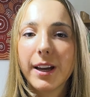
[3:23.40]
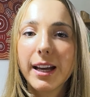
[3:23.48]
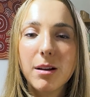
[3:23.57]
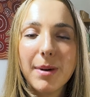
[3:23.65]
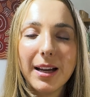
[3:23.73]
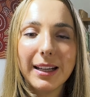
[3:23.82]

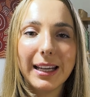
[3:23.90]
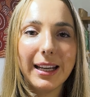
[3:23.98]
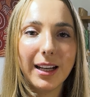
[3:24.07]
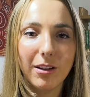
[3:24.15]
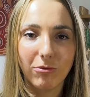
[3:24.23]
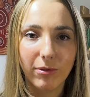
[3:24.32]
Forget about
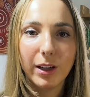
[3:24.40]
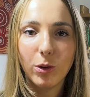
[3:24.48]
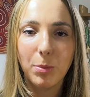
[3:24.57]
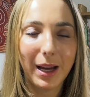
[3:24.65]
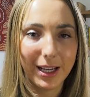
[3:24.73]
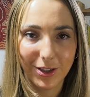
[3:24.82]
needing
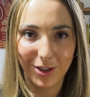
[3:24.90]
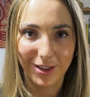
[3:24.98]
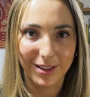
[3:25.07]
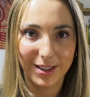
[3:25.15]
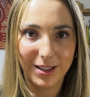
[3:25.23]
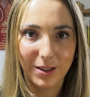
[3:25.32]
real
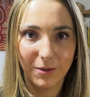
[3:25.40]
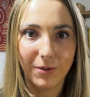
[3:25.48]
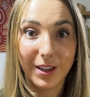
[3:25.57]
patients